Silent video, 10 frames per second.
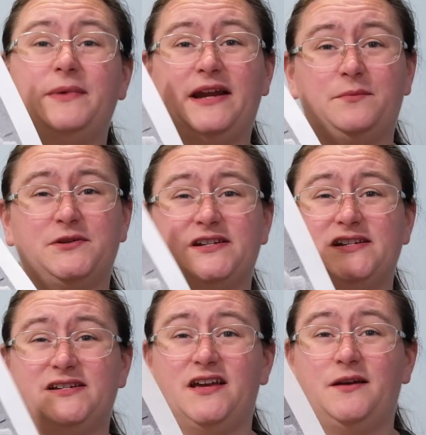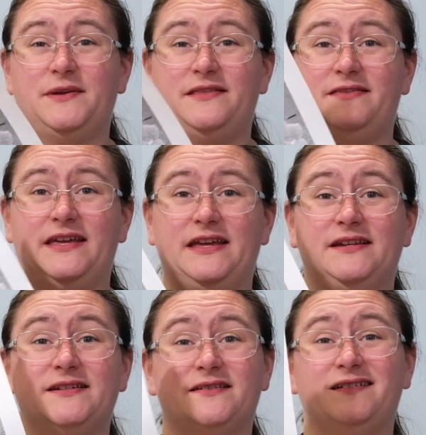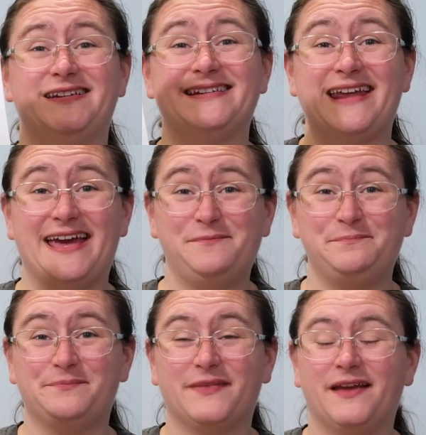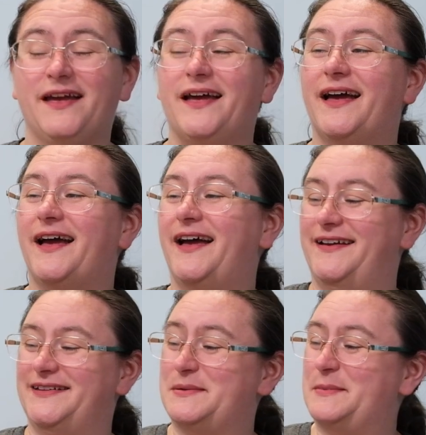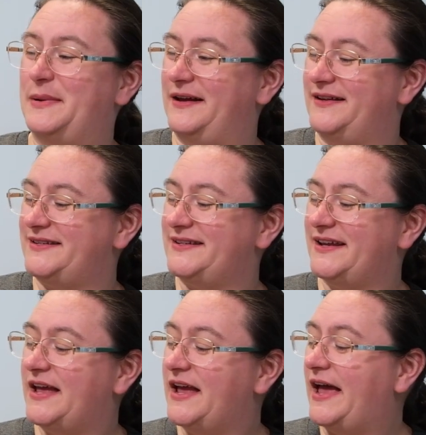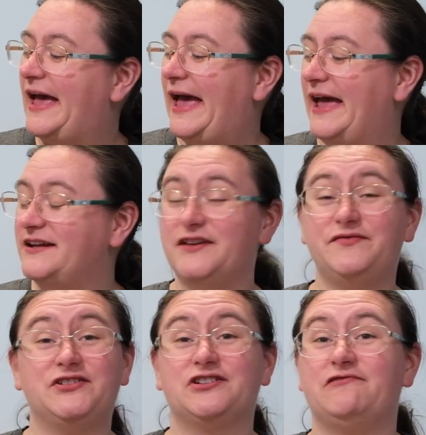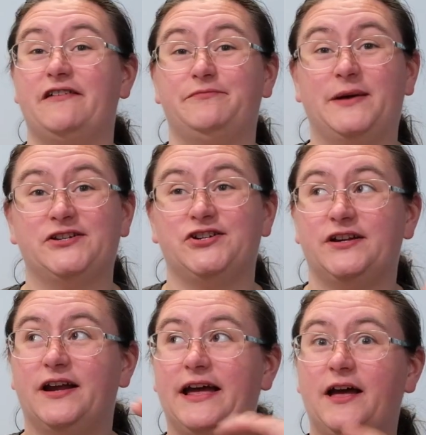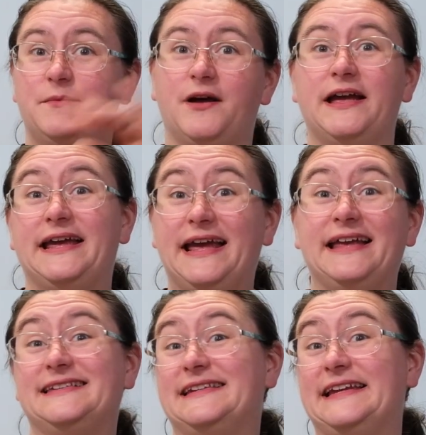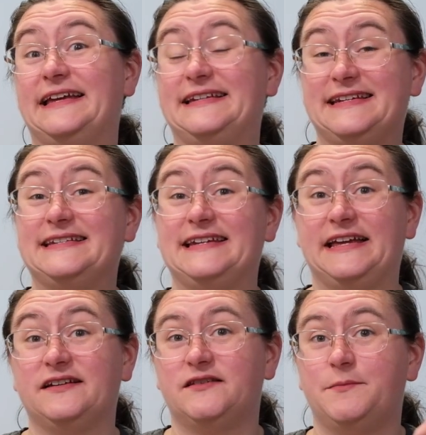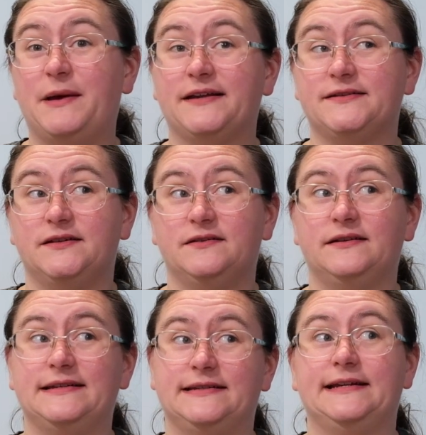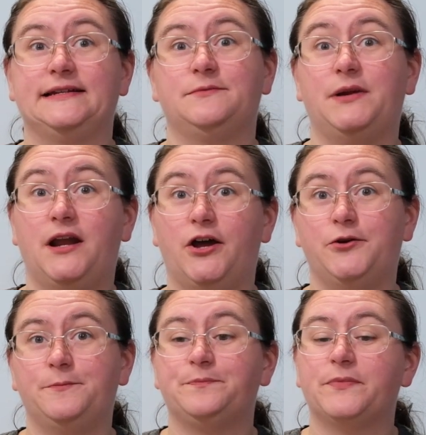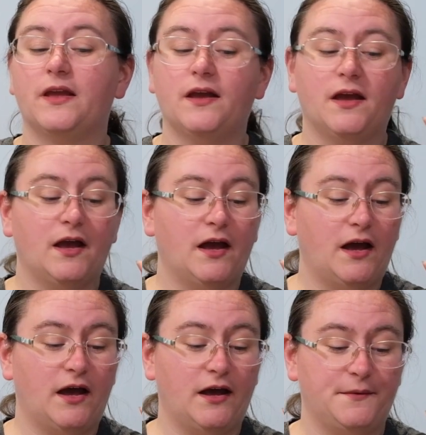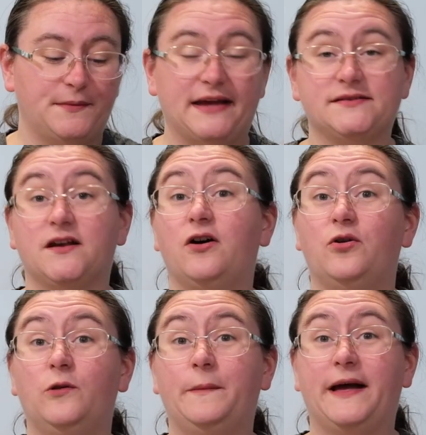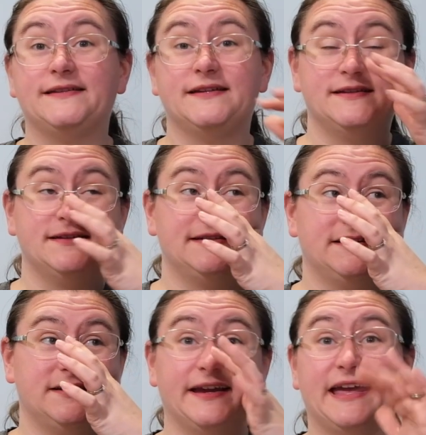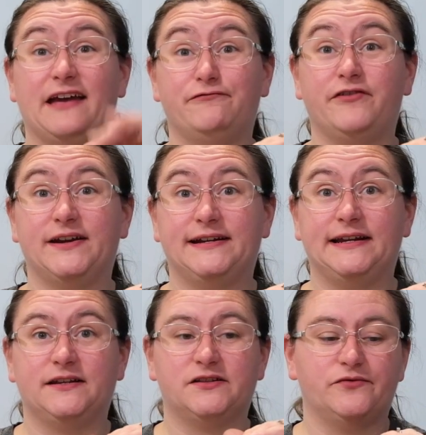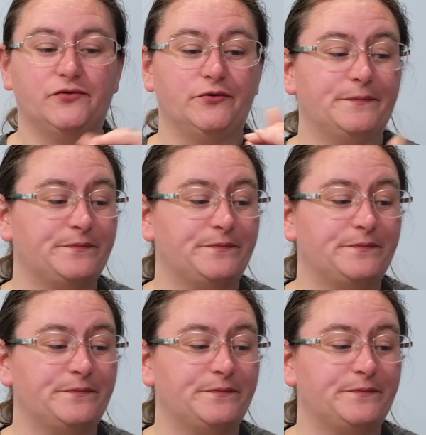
been able to determine the designer's name, but head over to Craft Passion. Um, it is li it is linked, the pattern is linked below, um, as are all patterns that I can find links for.